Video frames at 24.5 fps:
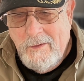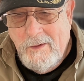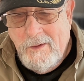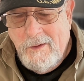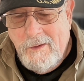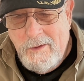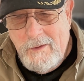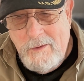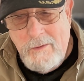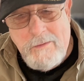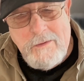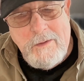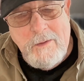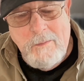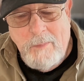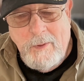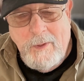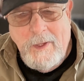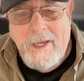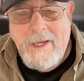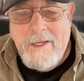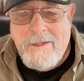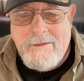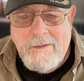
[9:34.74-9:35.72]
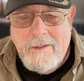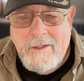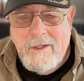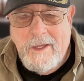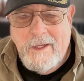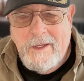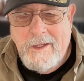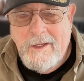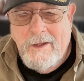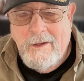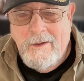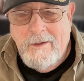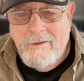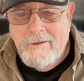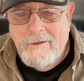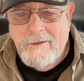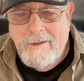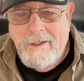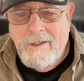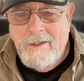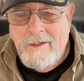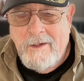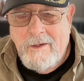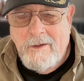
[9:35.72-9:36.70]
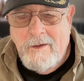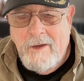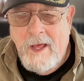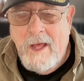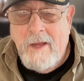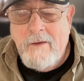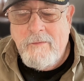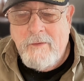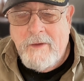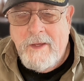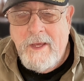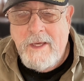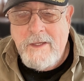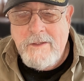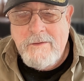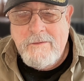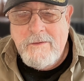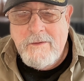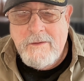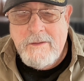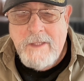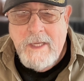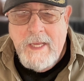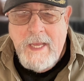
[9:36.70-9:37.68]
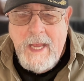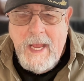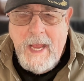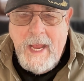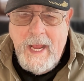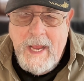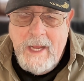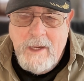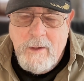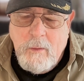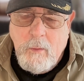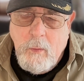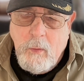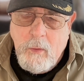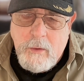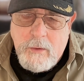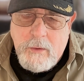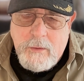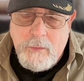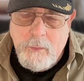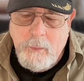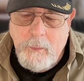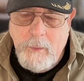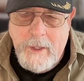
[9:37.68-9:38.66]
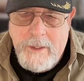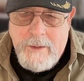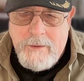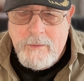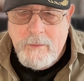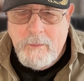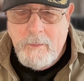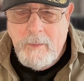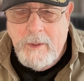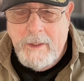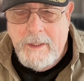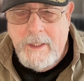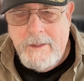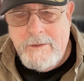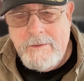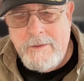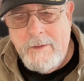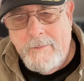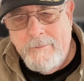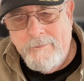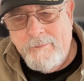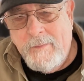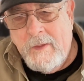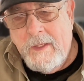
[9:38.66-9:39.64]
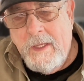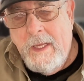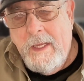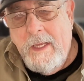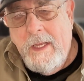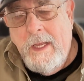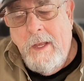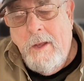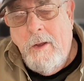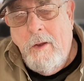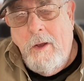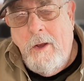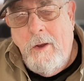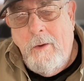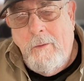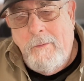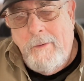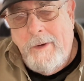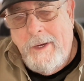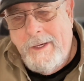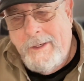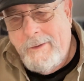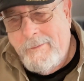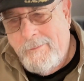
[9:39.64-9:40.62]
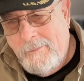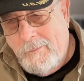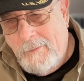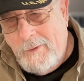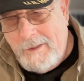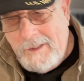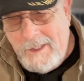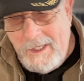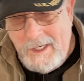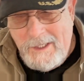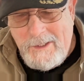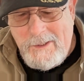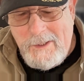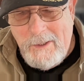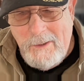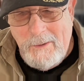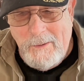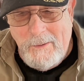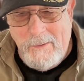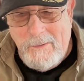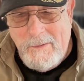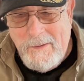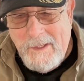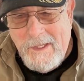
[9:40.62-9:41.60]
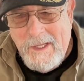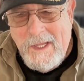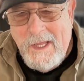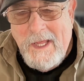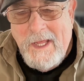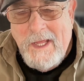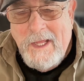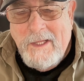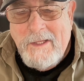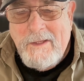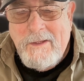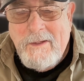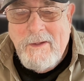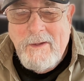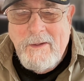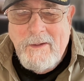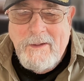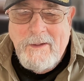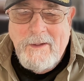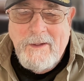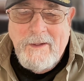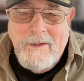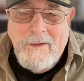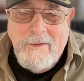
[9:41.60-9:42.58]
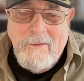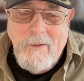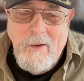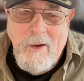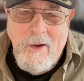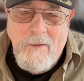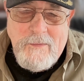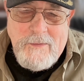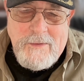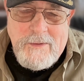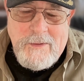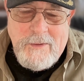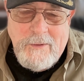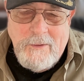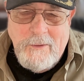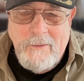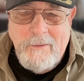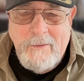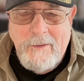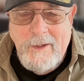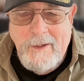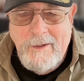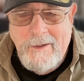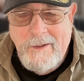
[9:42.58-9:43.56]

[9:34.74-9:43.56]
using plastic in a lot of cases, and of course razor blades. All right, what they do, the officer